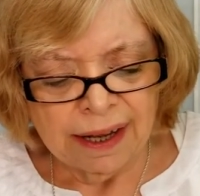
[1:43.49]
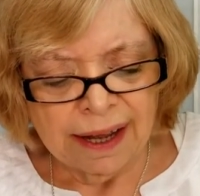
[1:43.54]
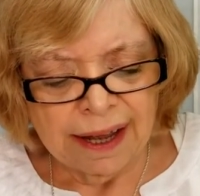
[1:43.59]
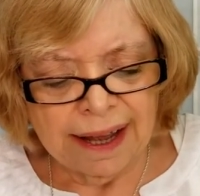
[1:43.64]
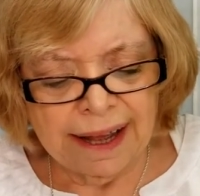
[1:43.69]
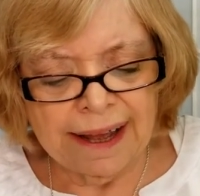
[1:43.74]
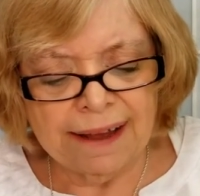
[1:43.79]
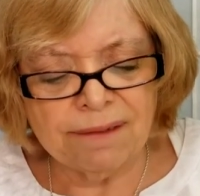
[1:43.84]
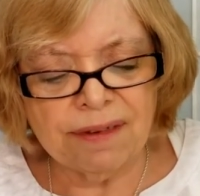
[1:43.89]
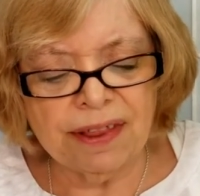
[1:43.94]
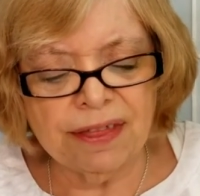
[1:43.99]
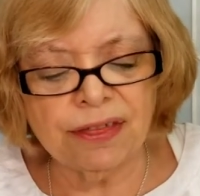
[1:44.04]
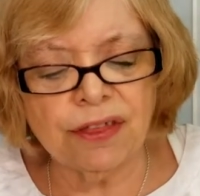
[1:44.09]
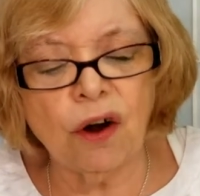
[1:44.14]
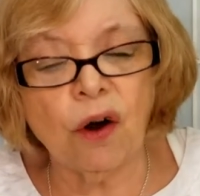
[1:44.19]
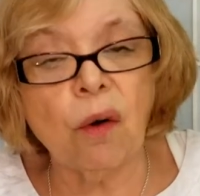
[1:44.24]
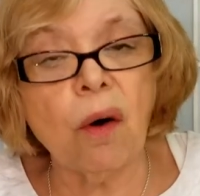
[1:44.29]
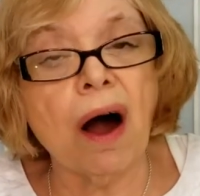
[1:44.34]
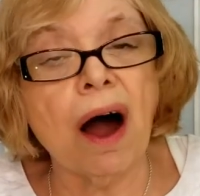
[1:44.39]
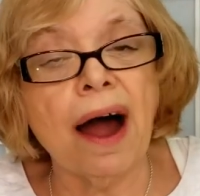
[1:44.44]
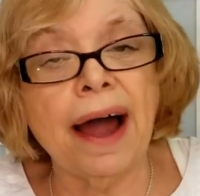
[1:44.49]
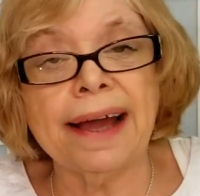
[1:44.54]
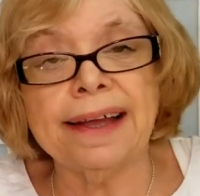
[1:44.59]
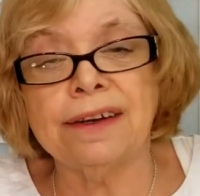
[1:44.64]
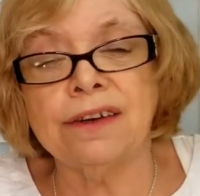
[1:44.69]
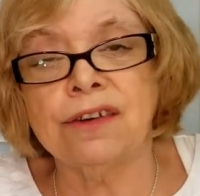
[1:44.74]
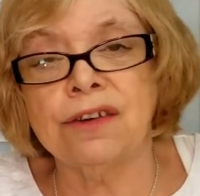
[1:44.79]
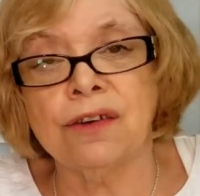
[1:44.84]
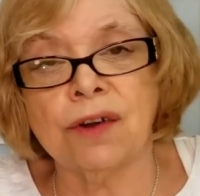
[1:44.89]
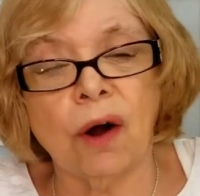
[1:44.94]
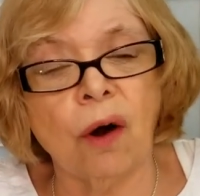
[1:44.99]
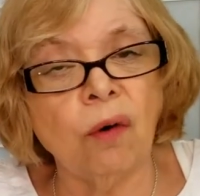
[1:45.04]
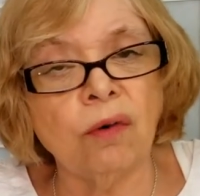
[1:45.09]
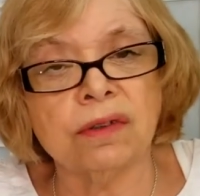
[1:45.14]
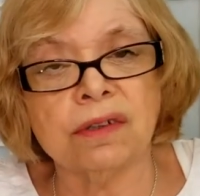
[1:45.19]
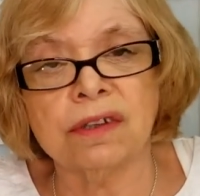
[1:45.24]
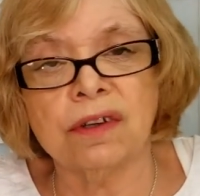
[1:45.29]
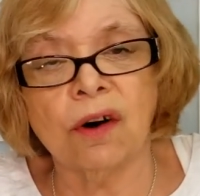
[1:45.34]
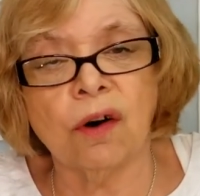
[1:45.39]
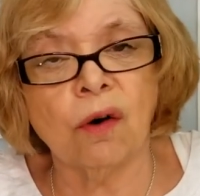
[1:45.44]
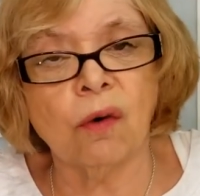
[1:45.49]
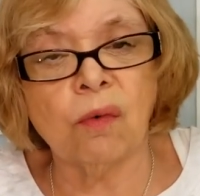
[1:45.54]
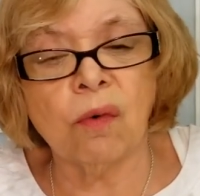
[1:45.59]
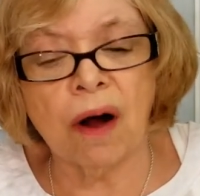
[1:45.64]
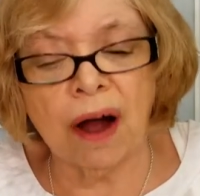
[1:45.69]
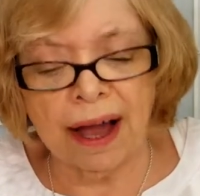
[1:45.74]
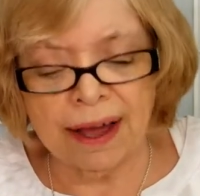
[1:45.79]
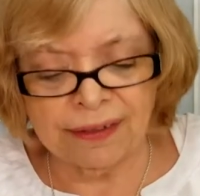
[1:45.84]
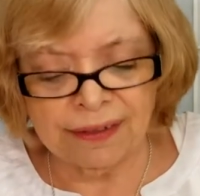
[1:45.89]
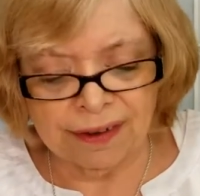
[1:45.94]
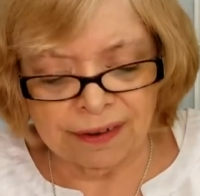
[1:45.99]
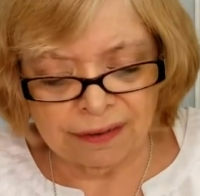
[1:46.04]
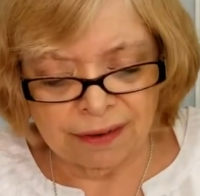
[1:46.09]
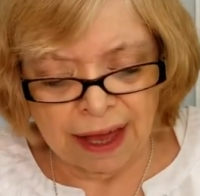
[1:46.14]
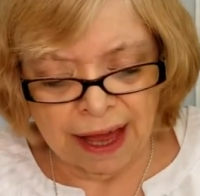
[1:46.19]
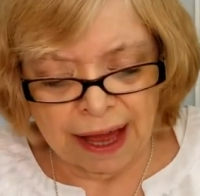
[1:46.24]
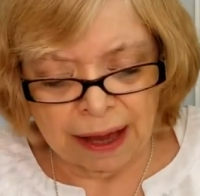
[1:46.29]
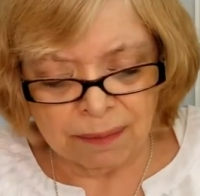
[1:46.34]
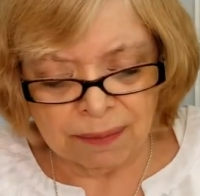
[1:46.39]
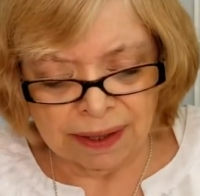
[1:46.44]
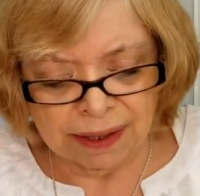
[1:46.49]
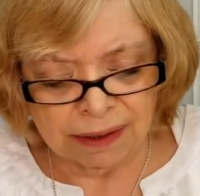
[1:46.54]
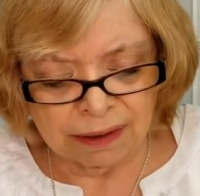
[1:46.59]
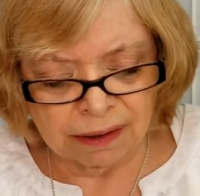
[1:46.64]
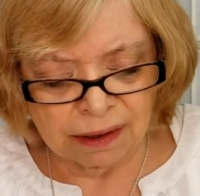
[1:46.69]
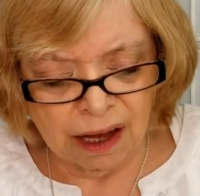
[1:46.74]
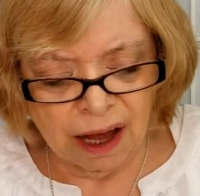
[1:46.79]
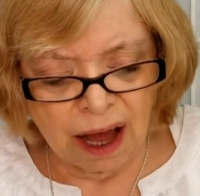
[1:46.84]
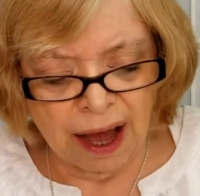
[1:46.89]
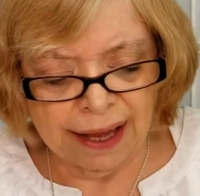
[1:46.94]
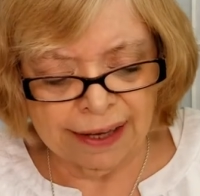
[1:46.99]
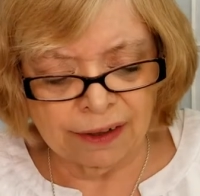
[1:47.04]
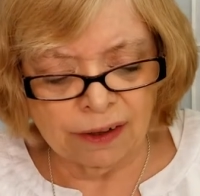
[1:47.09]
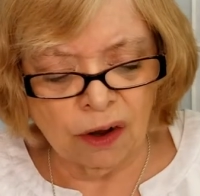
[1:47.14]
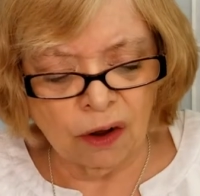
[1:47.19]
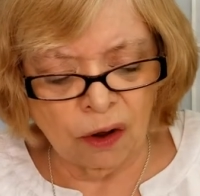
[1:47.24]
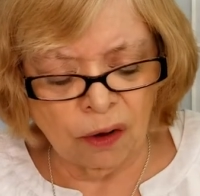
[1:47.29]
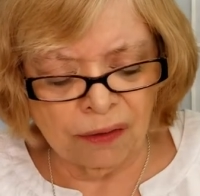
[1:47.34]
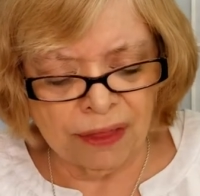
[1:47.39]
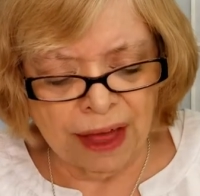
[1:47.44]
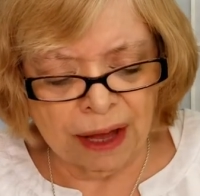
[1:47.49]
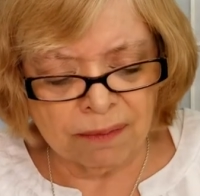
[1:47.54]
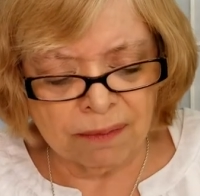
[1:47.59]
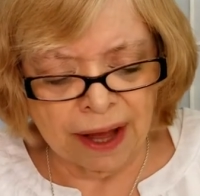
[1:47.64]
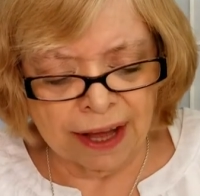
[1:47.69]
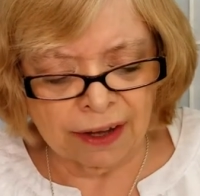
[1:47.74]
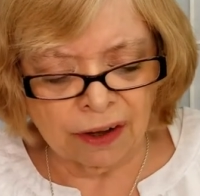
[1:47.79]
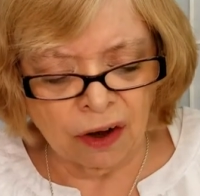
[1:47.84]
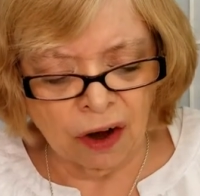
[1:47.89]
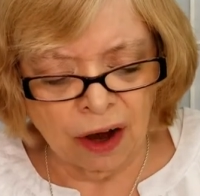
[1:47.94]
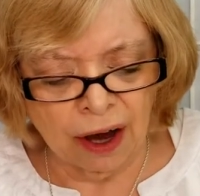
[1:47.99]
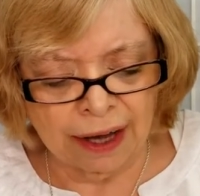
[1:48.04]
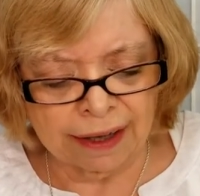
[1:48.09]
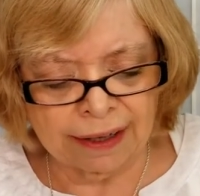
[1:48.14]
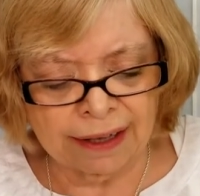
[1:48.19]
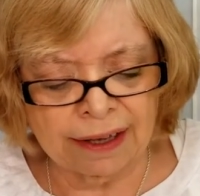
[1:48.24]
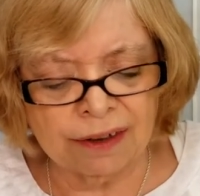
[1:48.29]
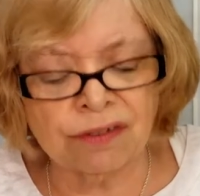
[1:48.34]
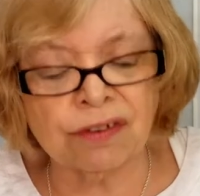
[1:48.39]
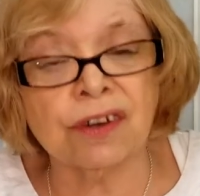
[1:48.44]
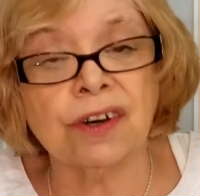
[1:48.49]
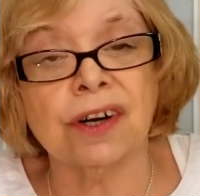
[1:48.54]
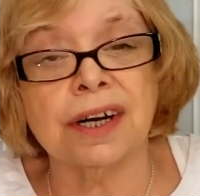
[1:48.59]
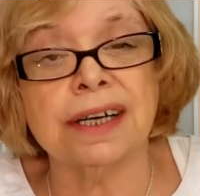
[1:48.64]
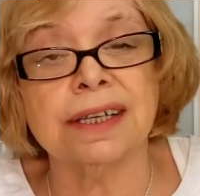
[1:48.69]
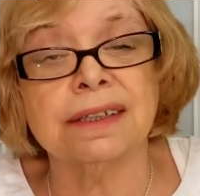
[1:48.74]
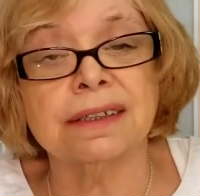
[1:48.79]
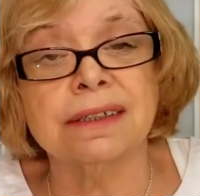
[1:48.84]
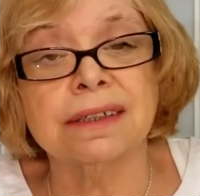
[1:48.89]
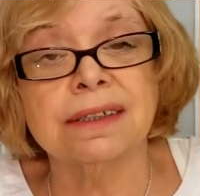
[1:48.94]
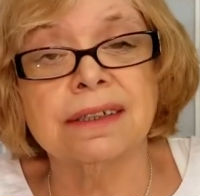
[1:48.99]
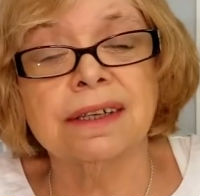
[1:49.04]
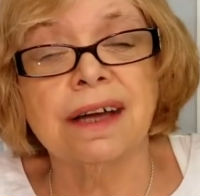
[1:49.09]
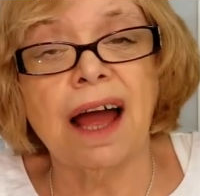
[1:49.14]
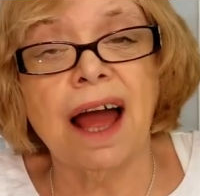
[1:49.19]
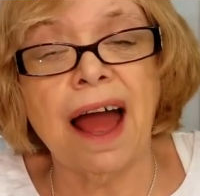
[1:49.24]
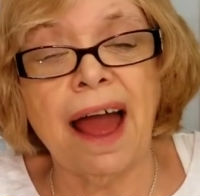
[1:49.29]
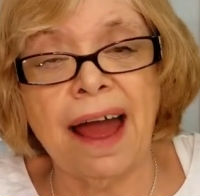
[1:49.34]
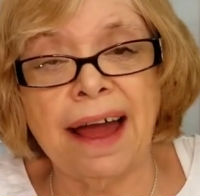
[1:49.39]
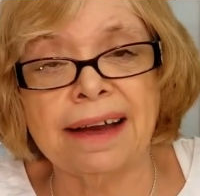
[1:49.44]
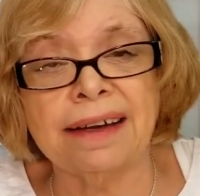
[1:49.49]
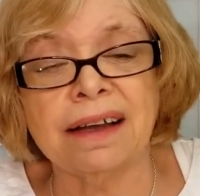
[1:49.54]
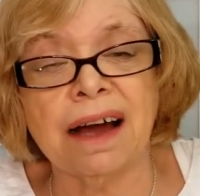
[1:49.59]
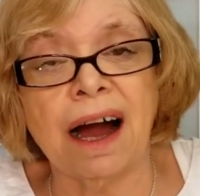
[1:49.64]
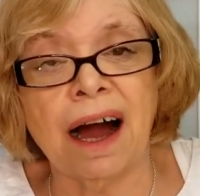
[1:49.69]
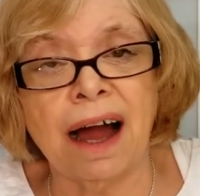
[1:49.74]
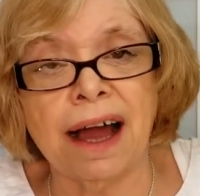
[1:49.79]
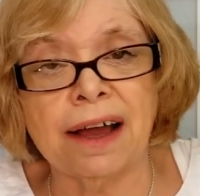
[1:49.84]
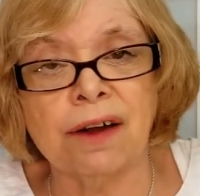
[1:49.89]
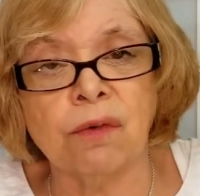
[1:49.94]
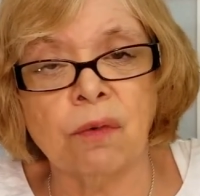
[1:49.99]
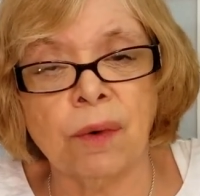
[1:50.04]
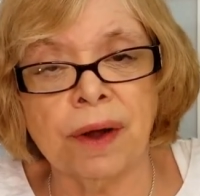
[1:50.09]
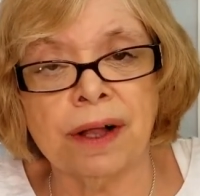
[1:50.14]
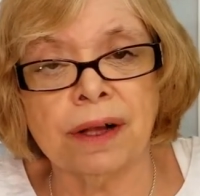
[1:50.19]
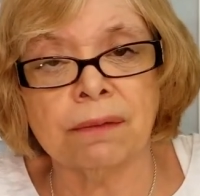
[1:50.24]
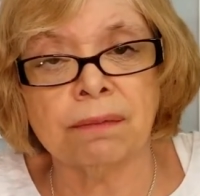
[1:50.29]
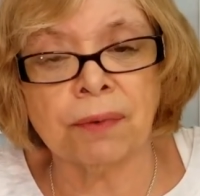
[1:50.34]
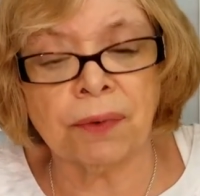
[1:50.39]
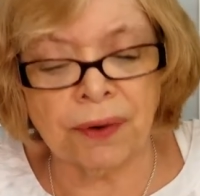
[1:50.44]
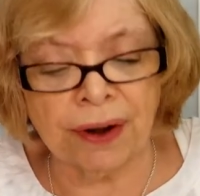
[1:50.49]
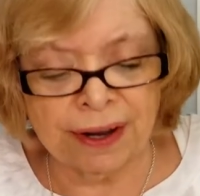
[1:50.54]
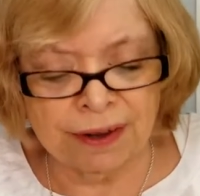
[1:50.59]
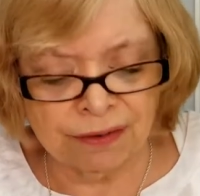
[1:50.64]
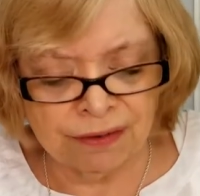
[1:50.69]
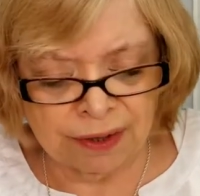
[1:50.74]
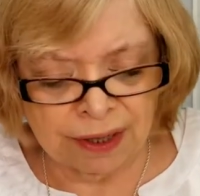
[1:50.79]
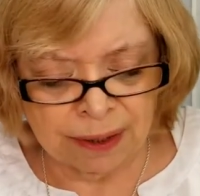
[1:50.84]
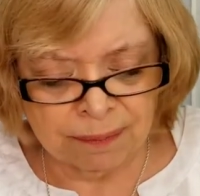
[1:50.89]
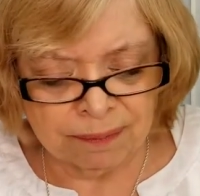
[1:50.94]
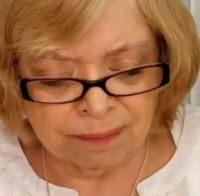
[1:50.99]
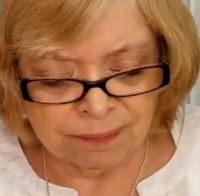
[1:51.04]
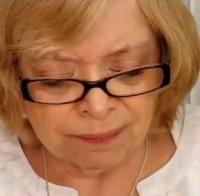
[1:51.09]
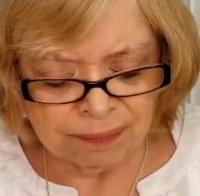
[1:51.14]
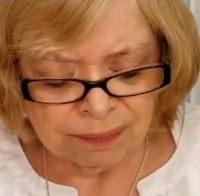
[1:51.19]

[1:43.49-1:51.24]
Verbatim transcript: even though I don't know why this happened, I know that my God is good and I will praise him.